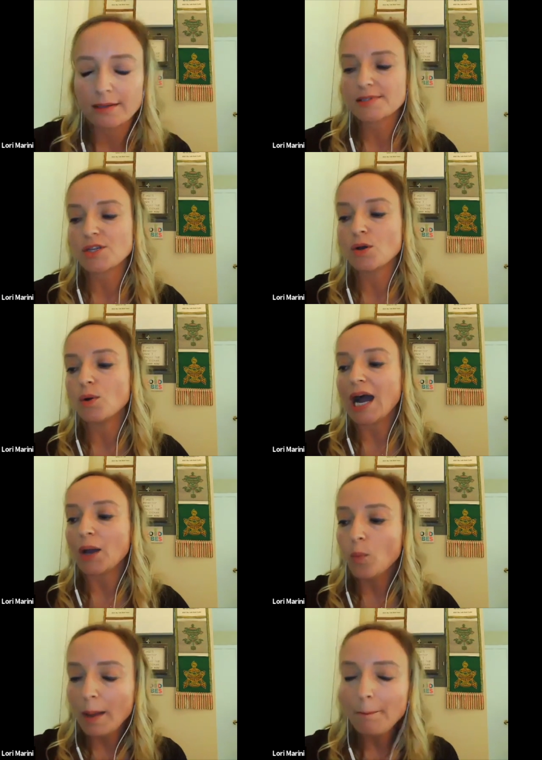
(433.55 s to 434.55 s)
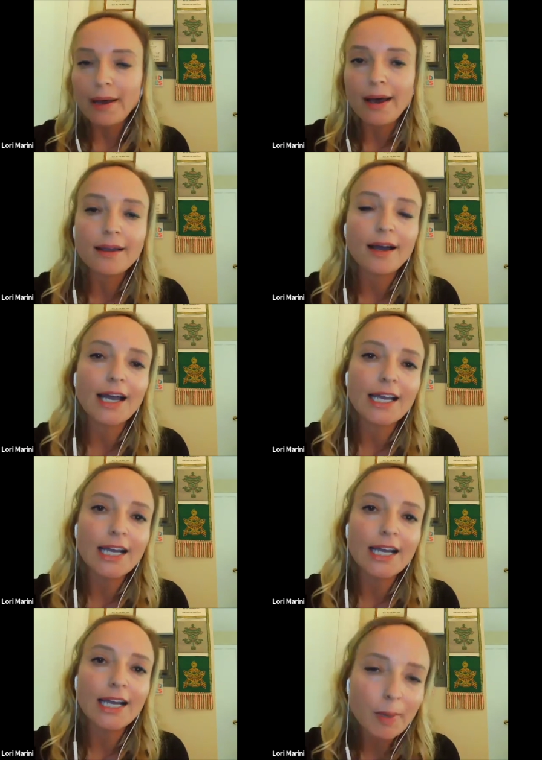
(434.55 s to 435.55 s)
So I went back, I
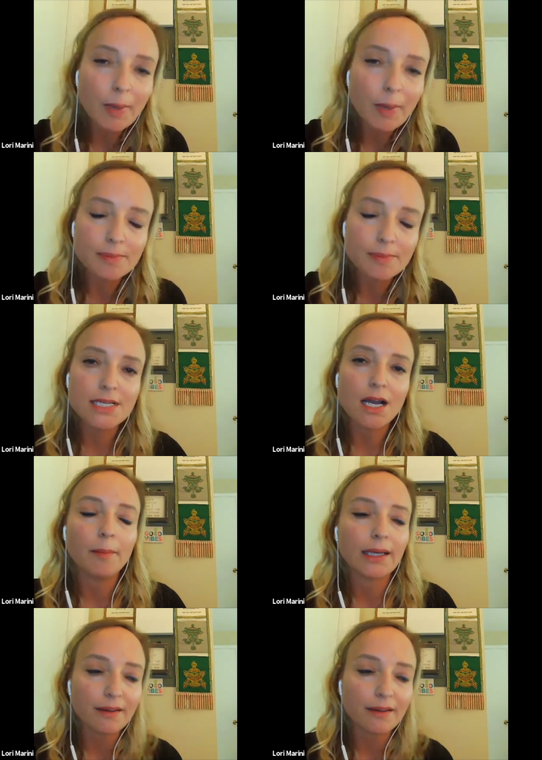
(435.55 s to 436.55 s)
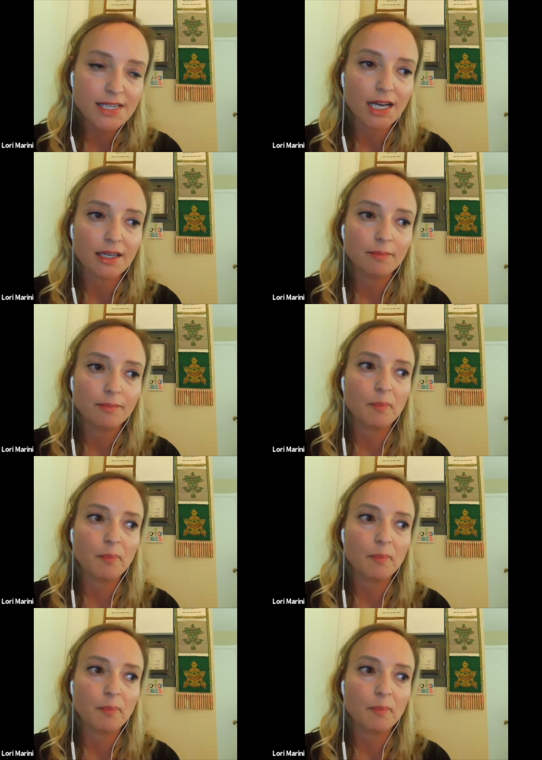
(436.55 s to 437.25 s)
got a biopsy on my left side